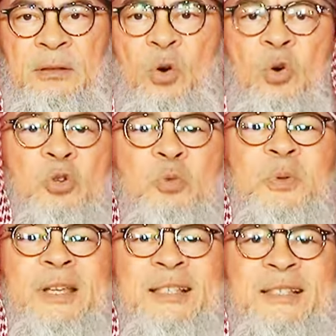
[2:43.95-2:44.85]
or you
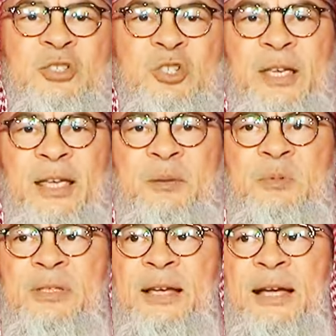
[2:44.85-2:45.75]
play such
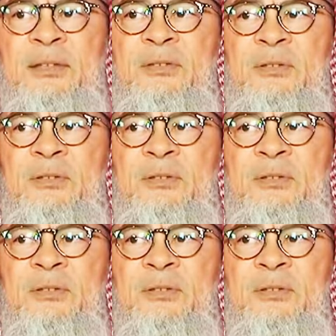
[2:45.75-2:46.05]
games that